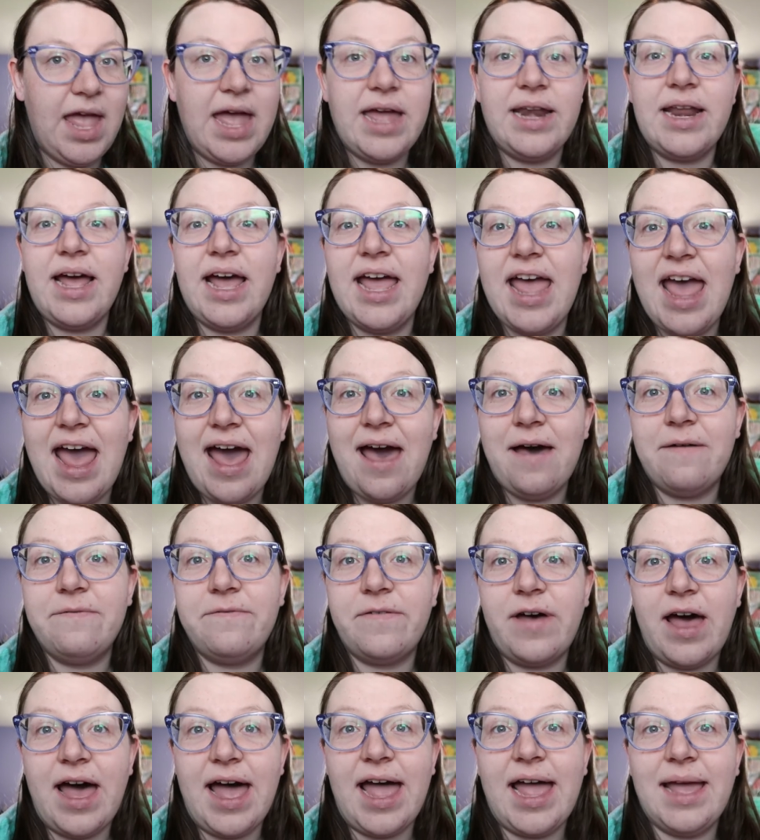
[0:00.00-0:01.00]
And I
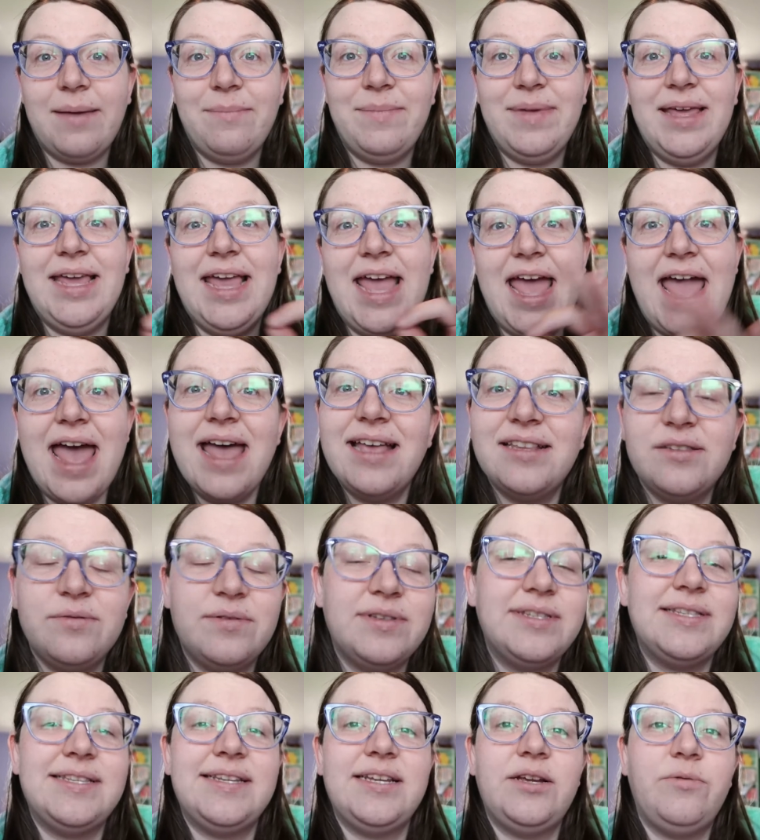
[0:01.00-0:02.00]
have
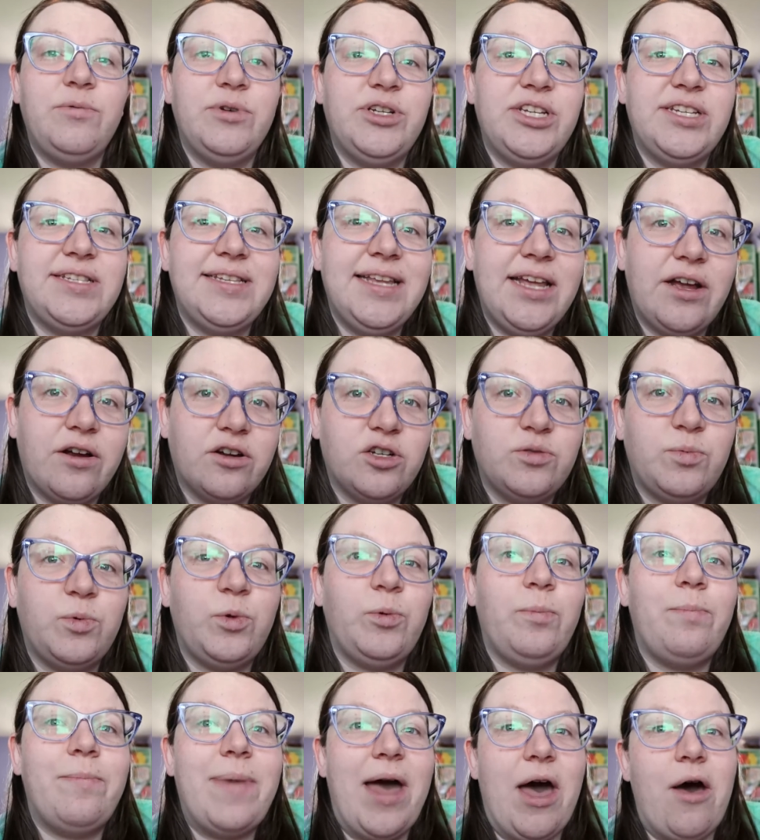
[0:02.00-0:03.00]
IBS, which is
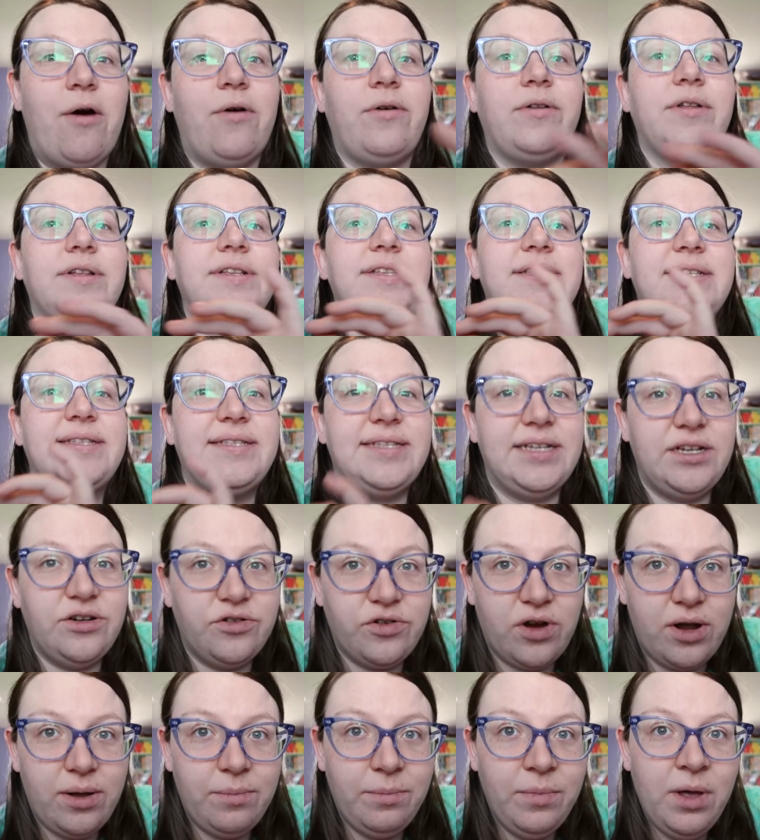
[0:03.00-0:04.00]
irritable bowel
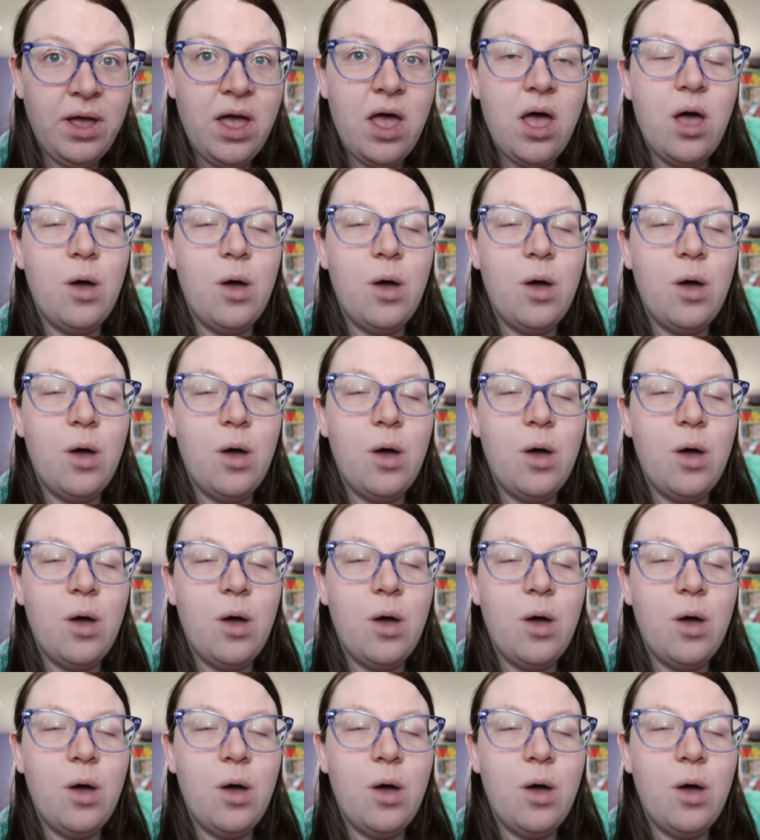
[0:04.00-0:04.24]
syndrome,